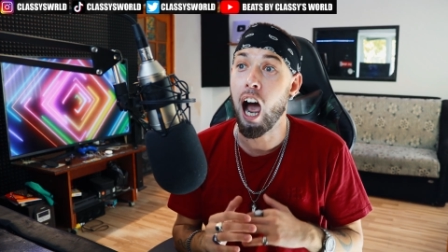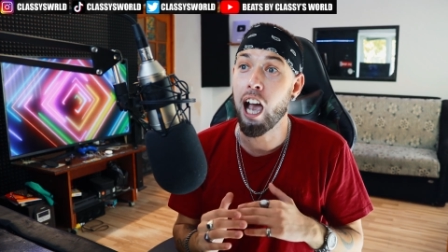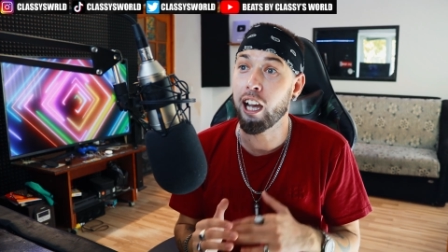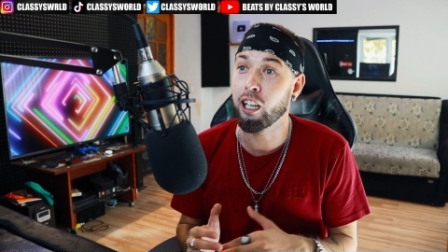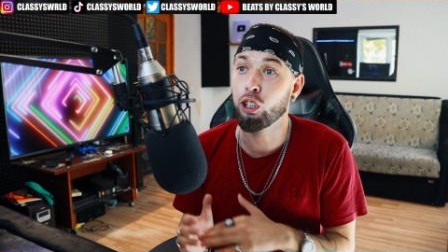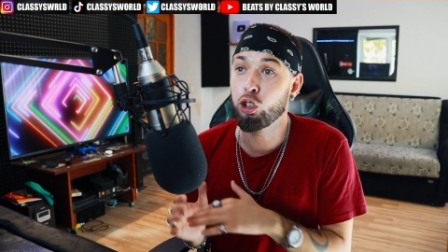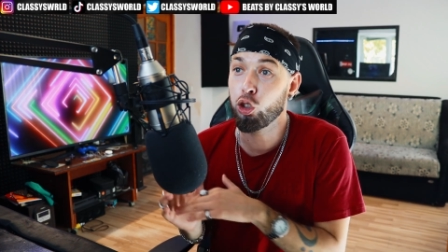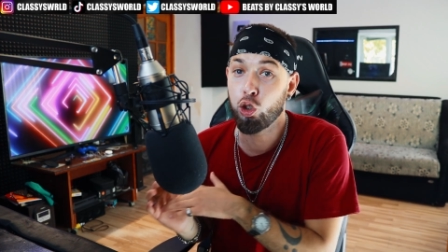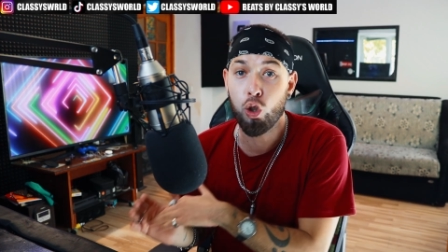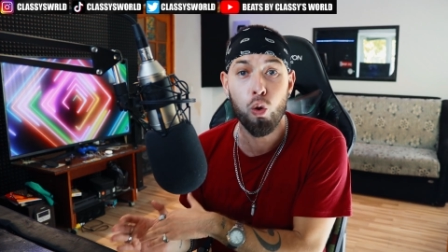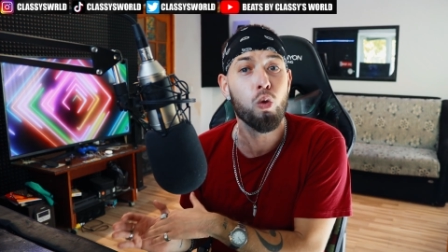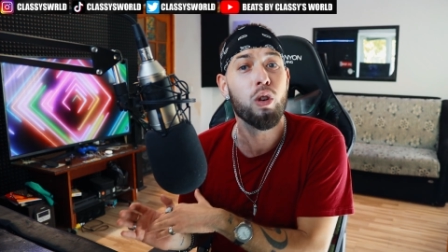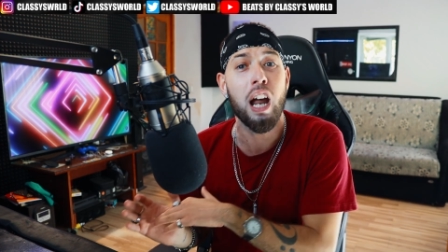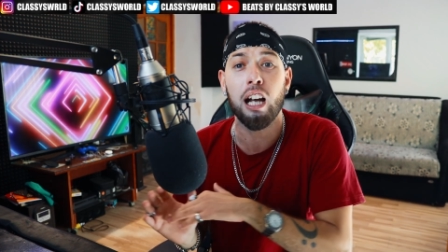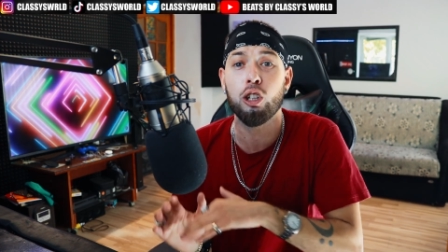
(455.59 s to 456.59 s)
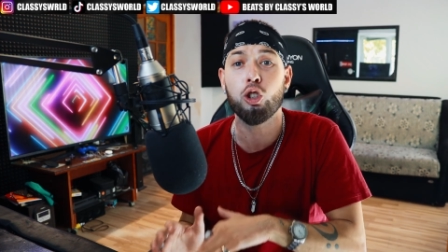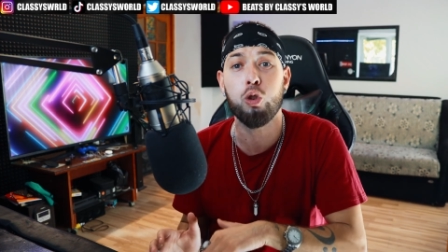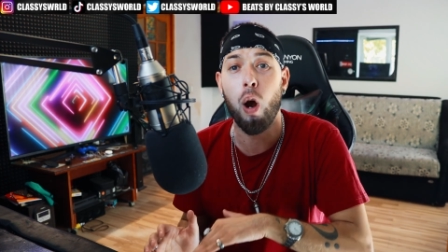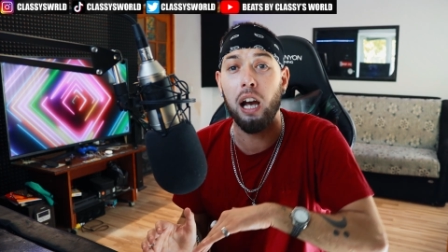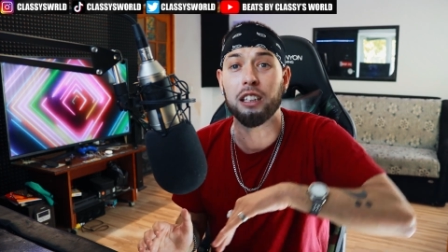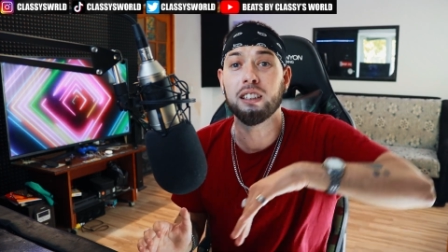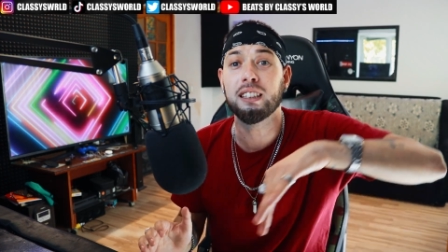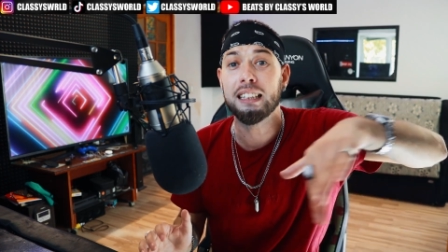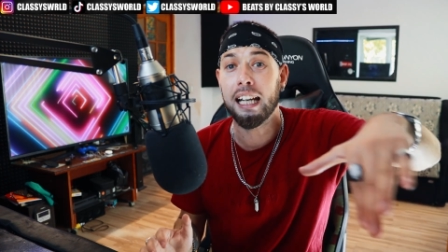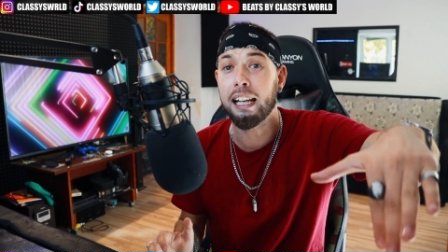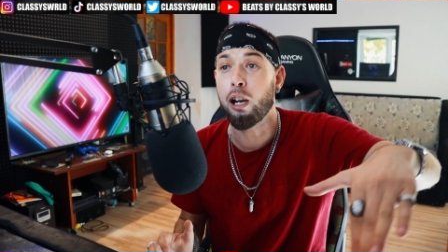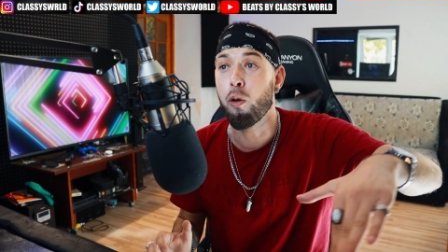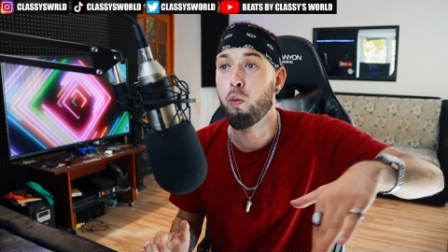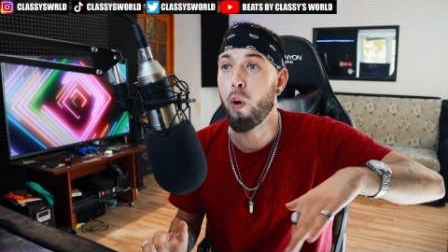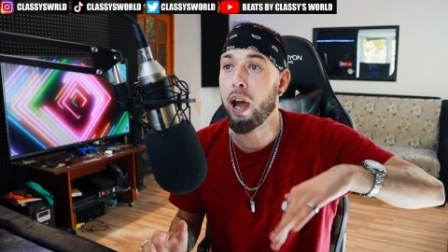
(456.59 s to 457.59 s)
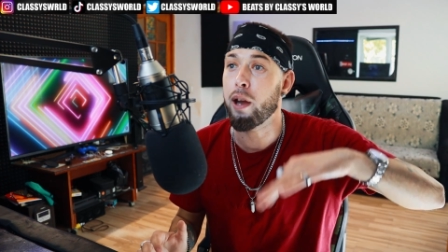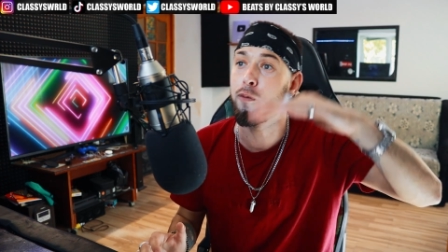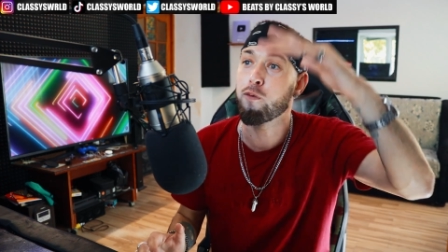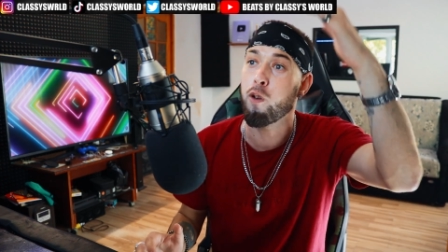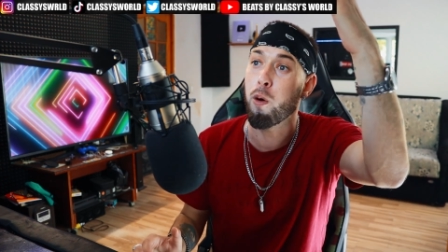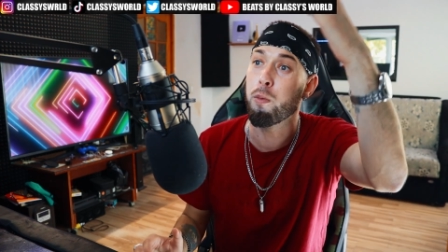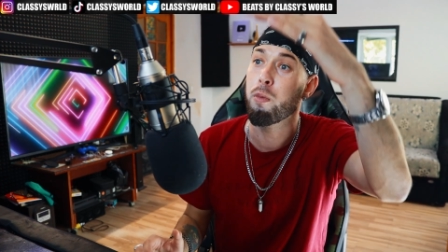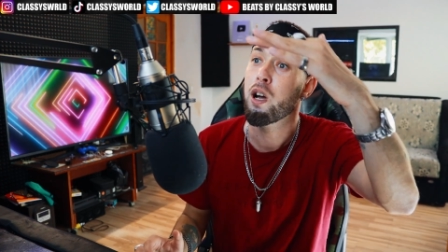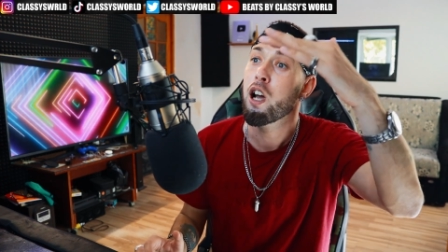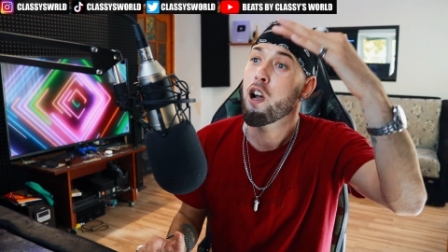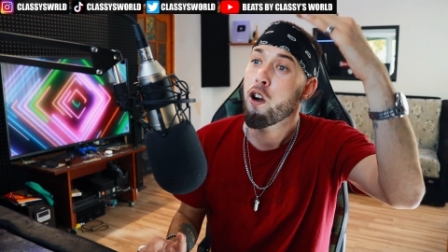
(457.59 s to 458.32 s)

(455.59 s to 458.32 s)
I do not try to take away from